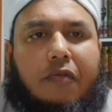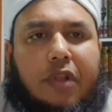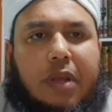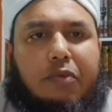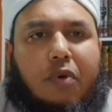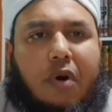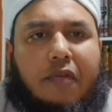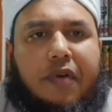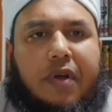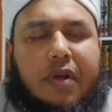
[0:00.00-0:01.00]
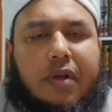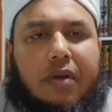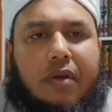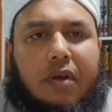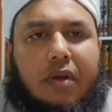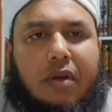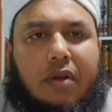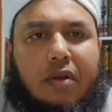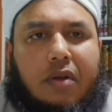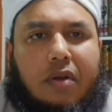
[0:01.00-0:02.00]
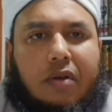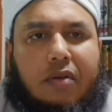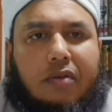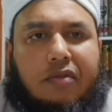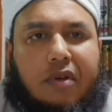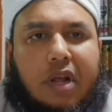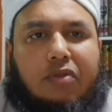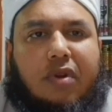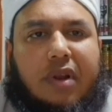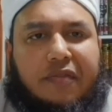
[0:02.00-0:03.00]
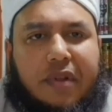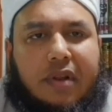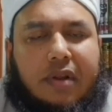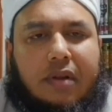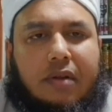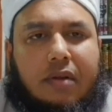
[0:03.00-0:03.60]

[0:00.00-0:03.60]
for them to offer Salatul Nafl,